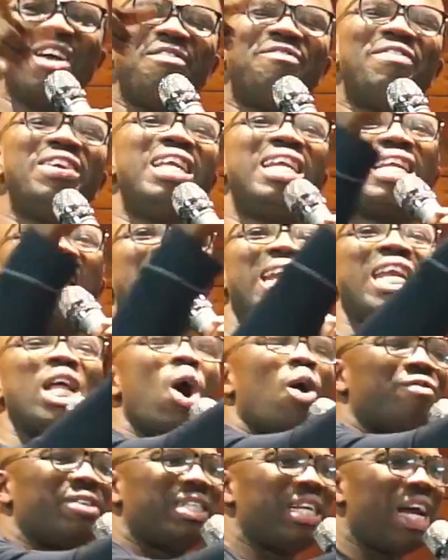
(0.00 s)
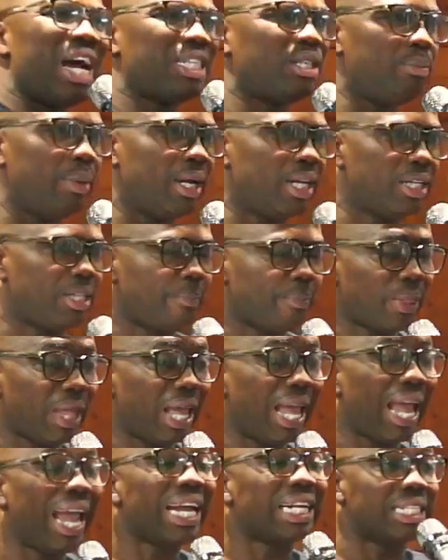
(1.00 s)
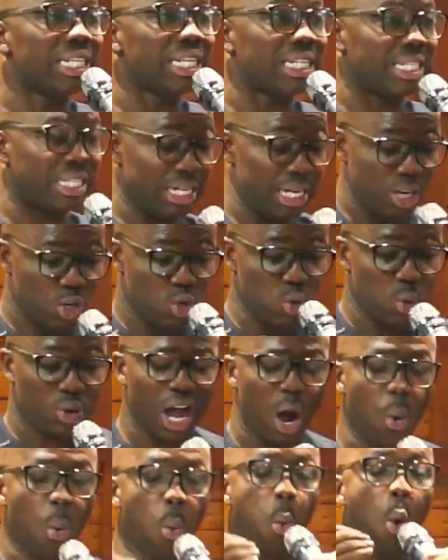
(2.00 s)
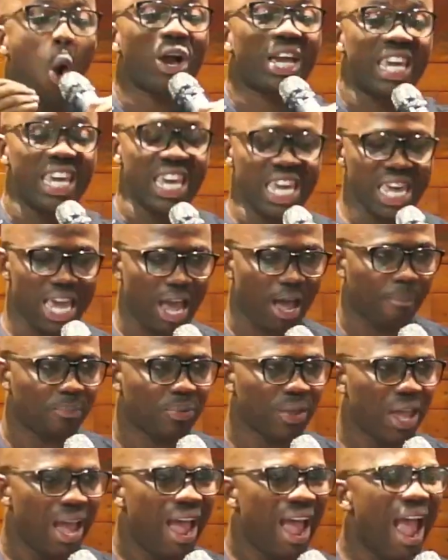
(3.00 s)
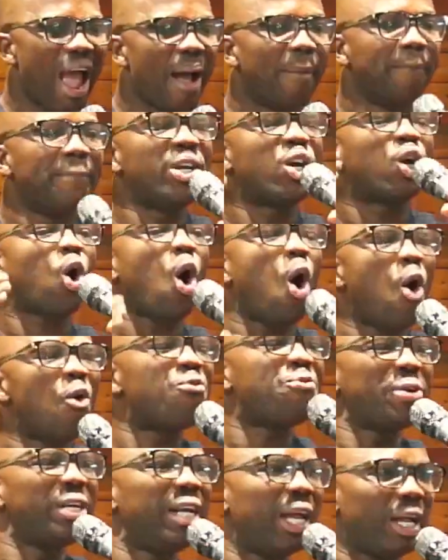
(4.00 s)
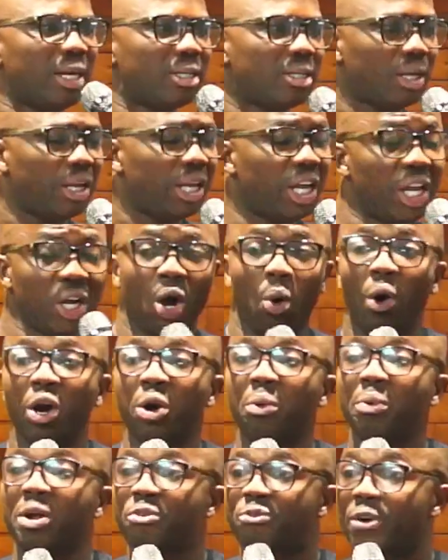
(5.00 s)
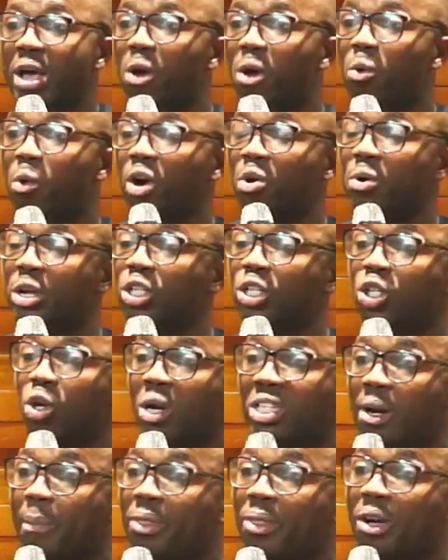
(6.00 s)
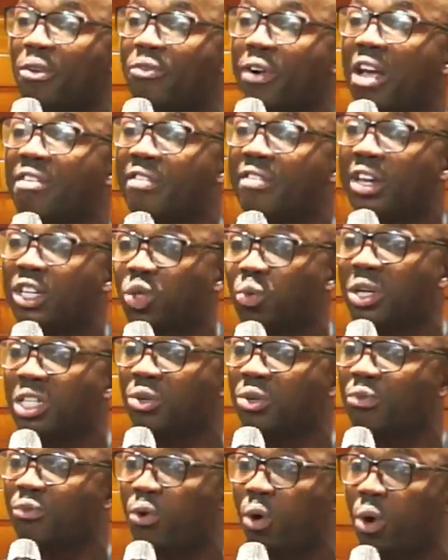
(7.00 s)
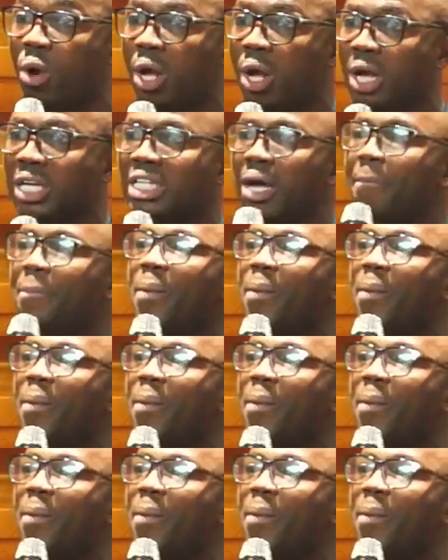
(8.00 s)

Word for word: in the day of judgment, it is you can walk here and be confident. You know, when we when we read John chapter 5, verse 24, some people